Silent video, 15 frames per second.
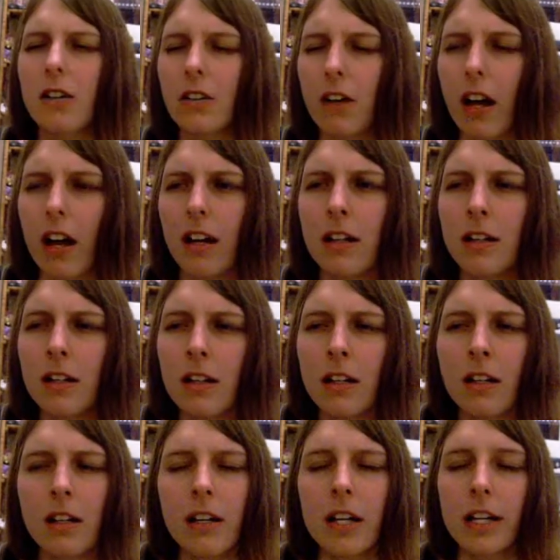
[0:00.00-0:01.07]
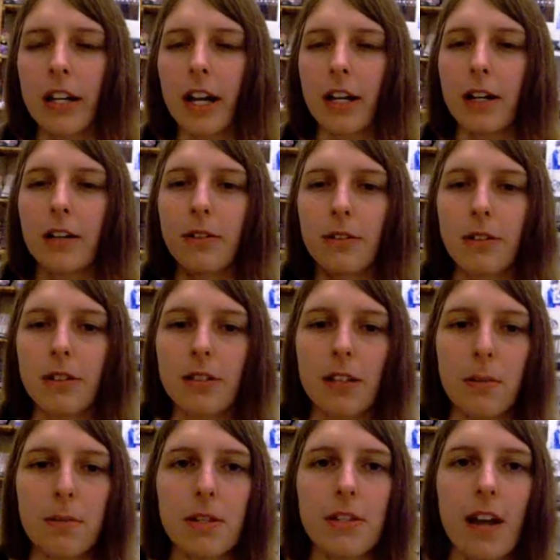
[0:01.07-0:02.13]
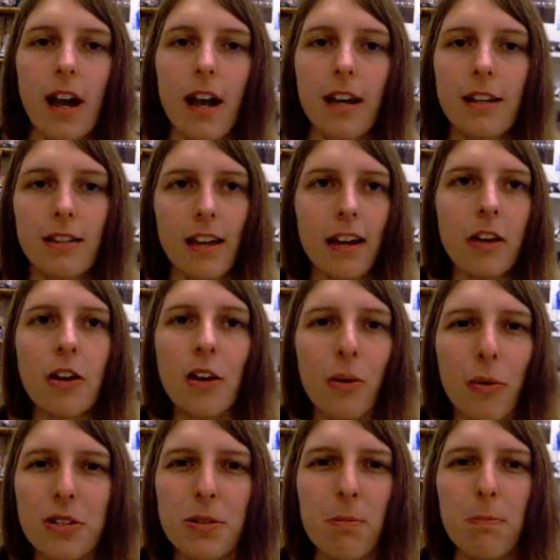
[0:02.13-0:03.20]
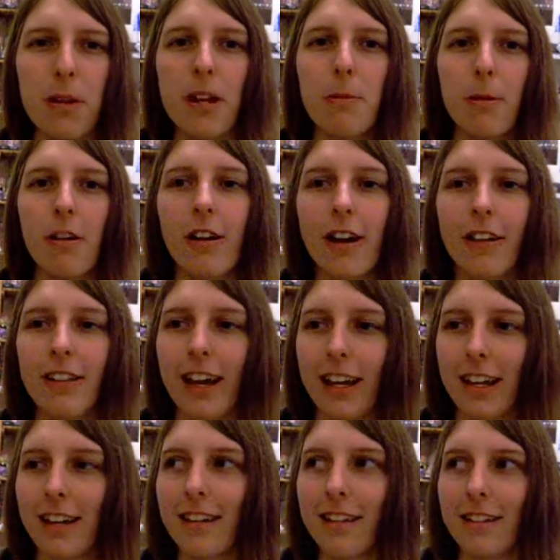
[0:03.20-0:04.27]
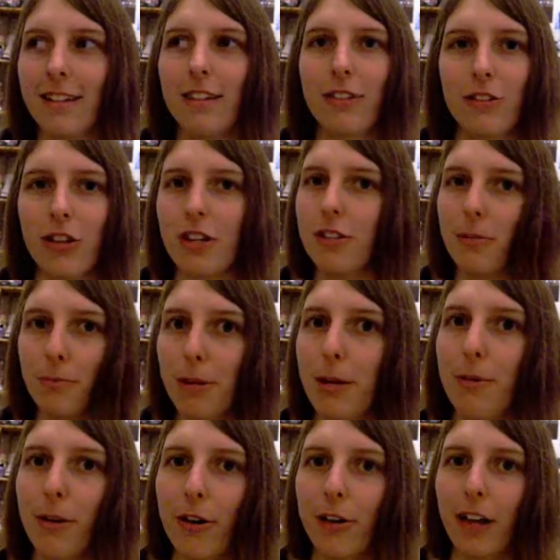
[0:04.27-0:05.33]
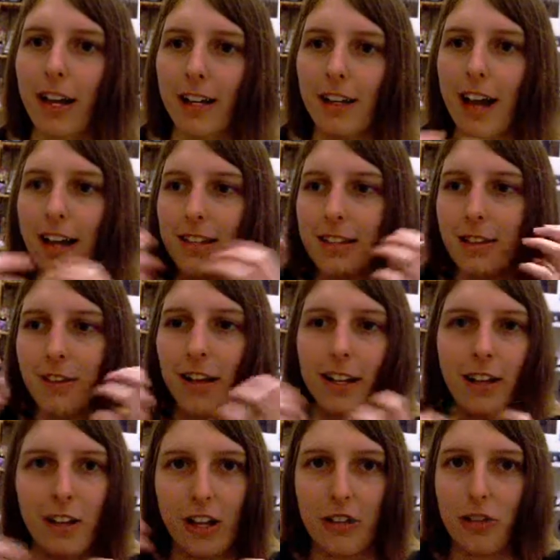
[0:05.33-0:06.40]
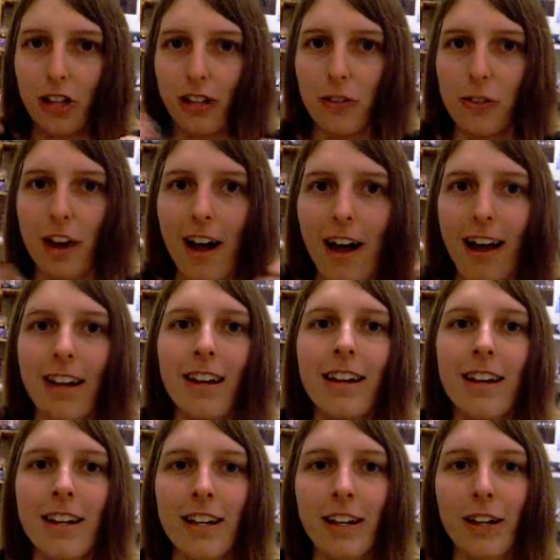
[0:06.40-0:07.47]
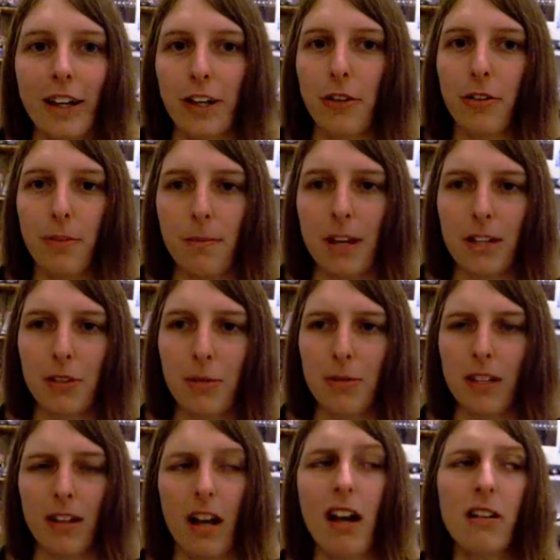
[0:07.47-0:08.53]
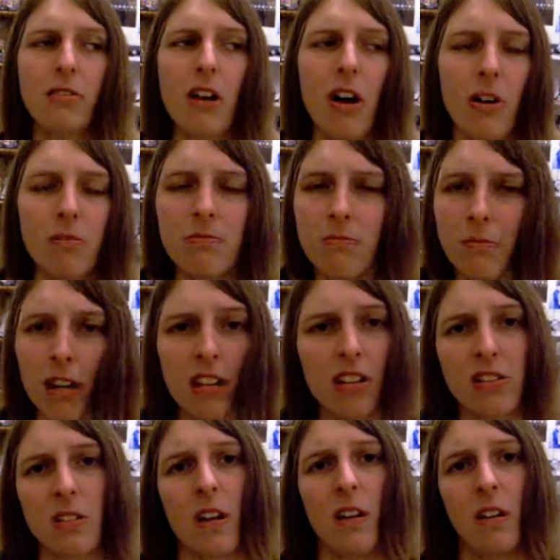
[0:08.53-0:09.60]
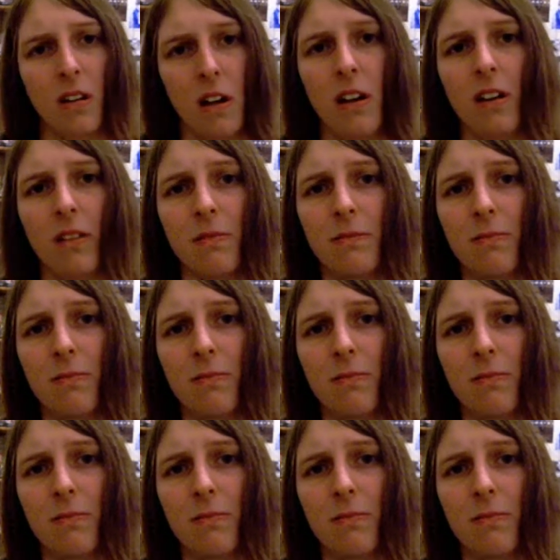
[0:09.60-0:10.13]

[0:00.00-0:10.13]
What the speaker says: Okay. And like steps aside and he's like, what's a Bieber? And like Justin Bieber, like as the like electrical guy, like goes up next to him. He's like, I don't know, but he looks like a girl.